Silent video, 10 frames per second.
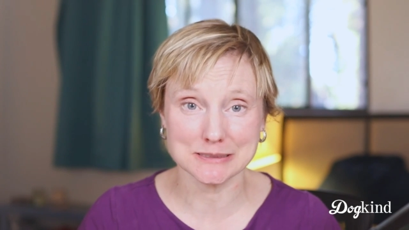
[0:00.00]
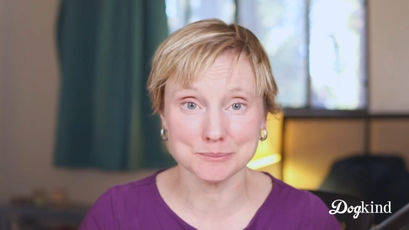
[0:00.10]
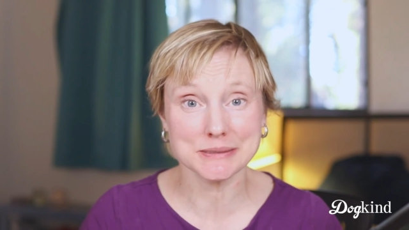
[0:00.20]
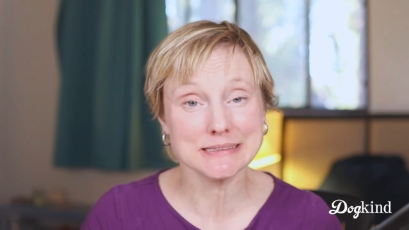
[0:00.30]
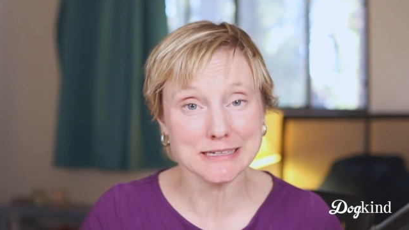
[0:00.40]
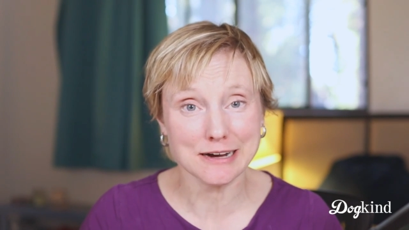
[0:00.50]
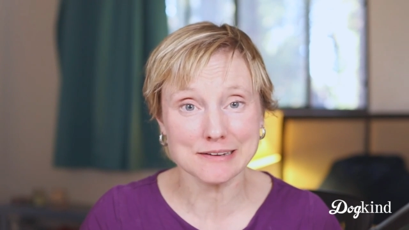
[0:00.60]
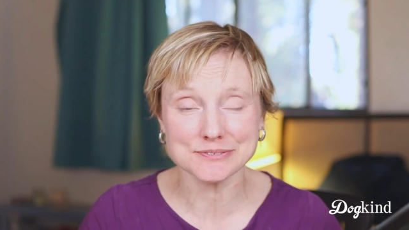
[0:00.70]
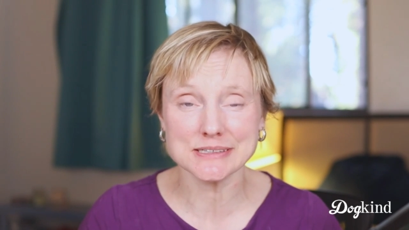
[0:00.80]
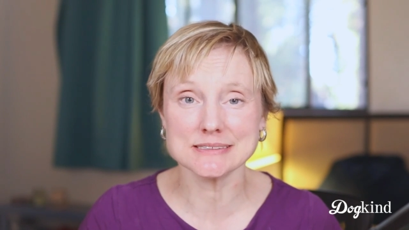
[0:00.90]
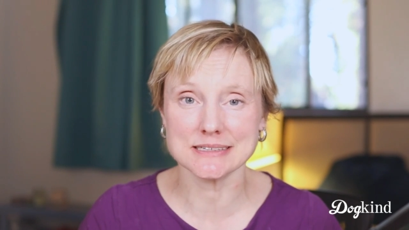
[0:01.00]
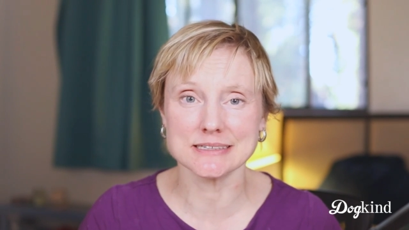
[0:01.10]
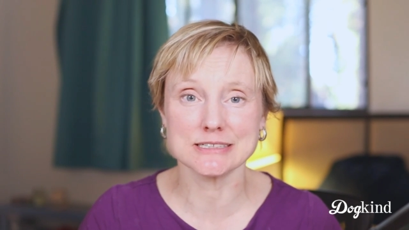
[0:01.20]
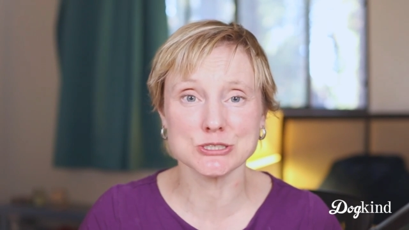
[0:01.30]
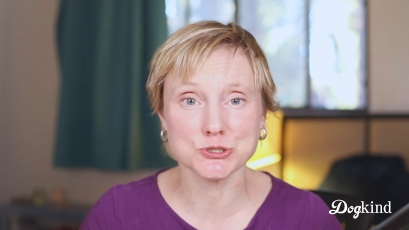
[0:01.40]
in building confidence in
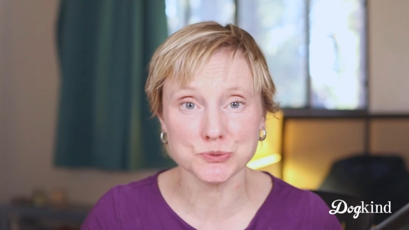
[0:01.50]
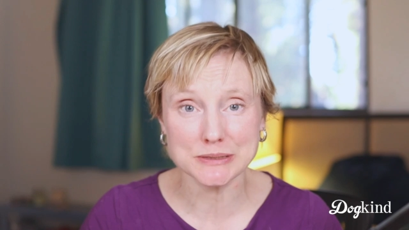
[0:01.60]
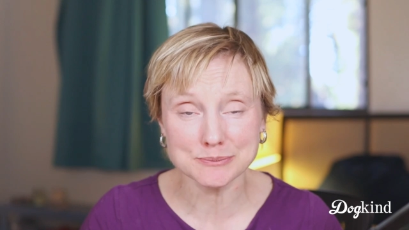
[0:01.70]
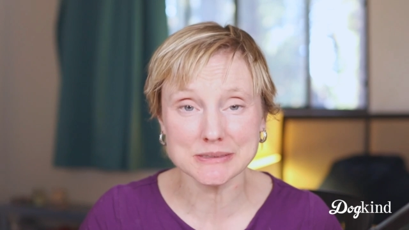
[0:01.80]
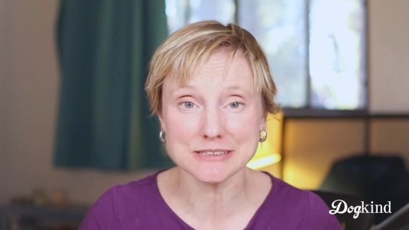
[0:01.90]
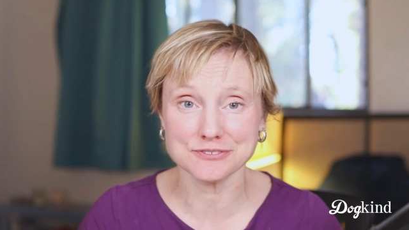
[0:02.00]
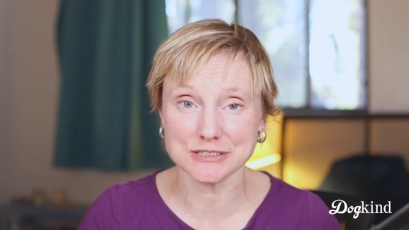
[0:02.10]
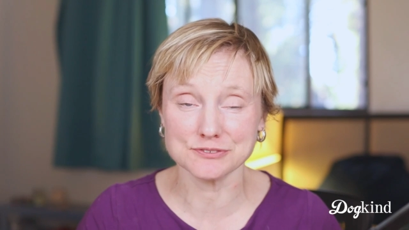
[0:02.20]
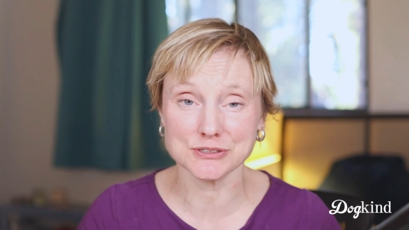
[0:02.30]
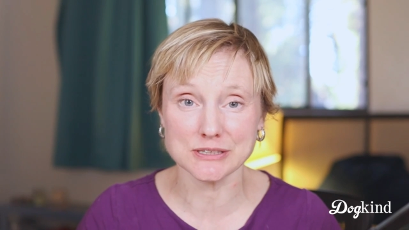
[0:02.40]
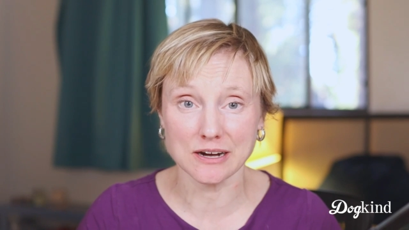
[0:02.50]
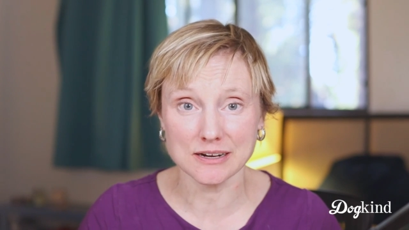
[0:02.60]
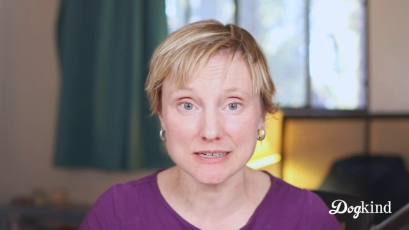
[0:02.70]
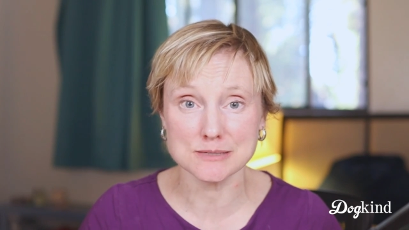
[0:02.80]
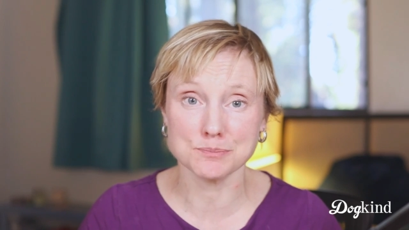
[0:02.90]
extremely fearful dogs,